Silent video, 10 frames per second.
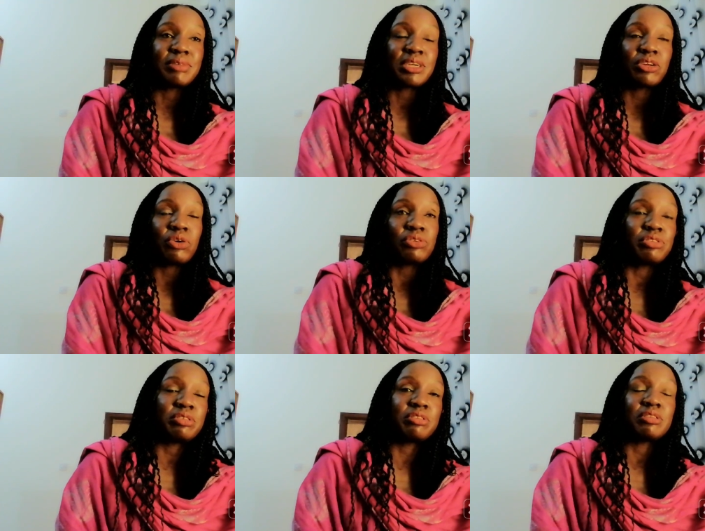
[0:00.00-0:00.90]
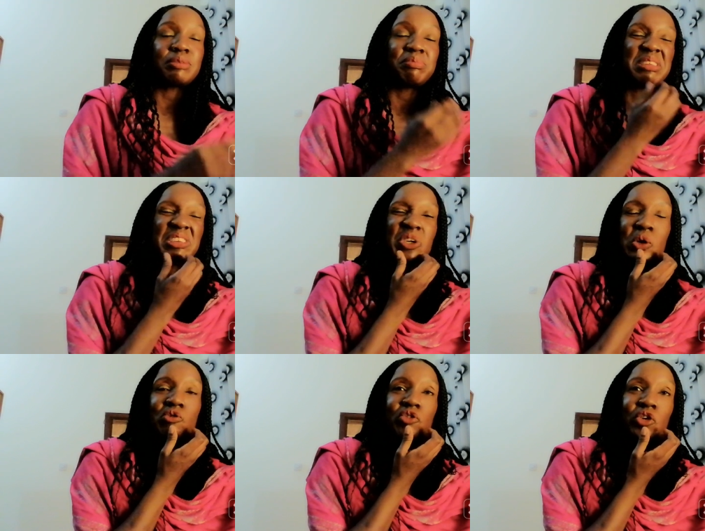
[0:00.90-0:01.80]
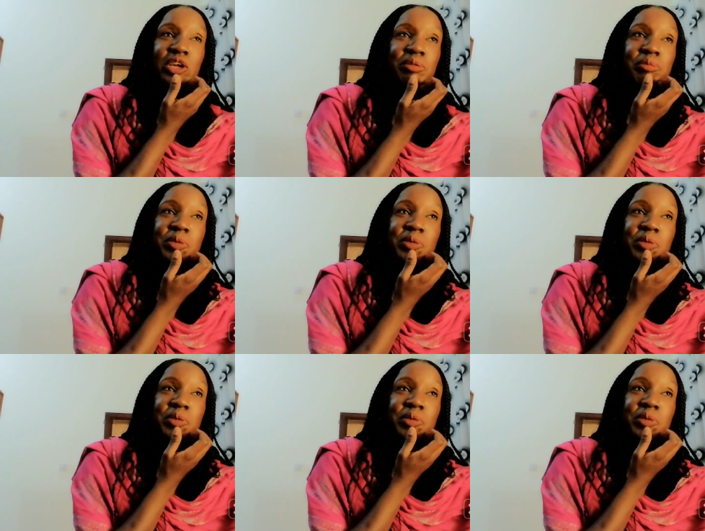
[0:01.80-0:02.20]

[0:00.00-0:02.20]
That causes some discomfort